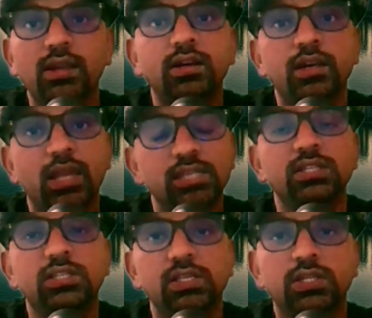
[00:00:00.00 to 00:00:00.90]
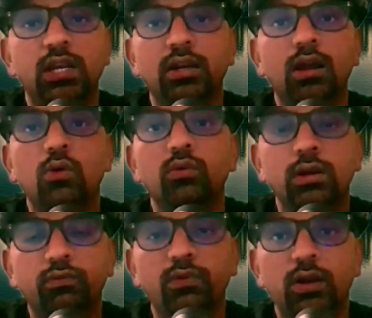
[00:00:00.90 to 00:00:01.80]
Writer has suggested an
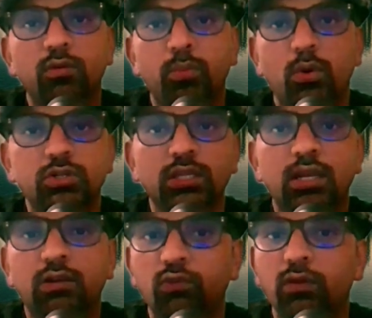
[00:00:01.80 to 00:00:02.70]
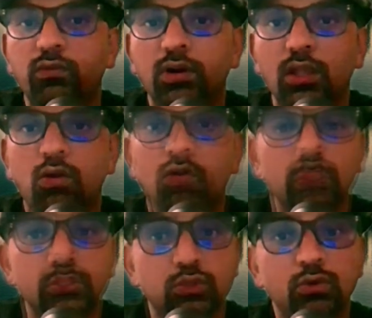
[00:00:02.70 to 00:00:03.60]
outline for our project that we are working
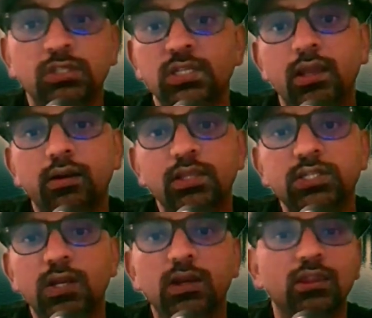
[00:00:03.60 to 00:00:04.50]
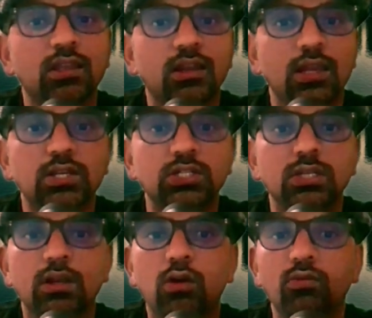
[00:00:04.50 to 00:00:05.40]
on. So you see, understanding the
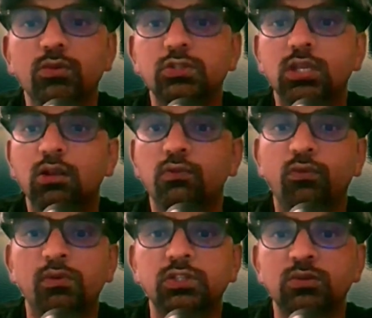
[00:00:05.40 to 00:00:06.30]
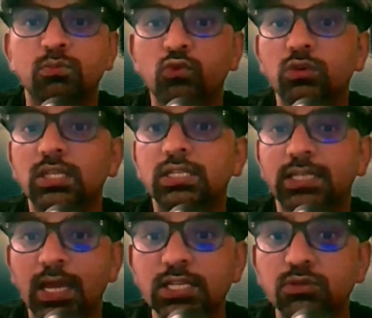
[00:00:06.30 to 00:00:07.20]
connection, how music influences mood, the
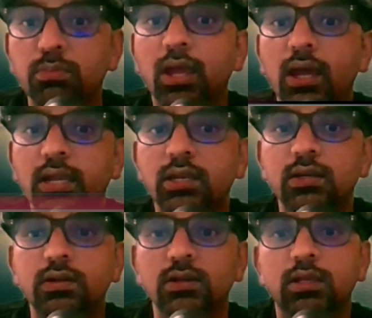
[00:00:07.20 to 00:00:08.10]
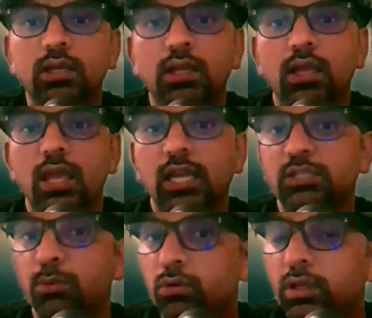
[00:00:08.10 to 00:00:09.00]
science behind it,
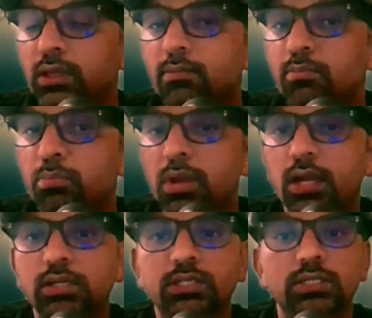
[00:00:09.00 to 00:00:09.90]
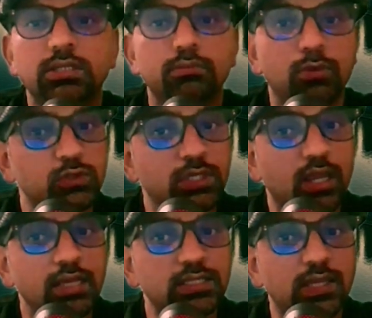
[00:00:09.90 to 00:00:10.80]
exploring the impact,
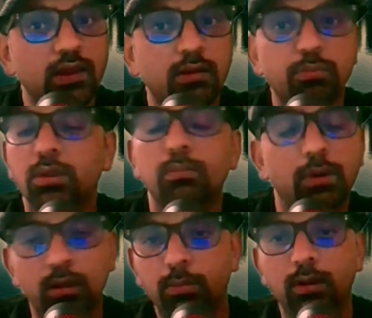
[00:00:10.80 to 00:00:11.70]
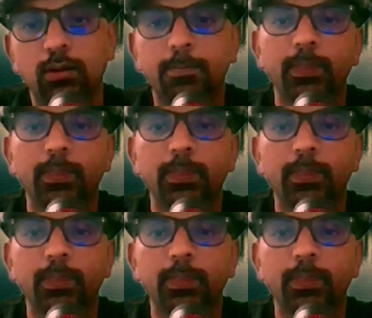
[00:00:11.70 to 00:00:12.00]
music as therapy, blah blah.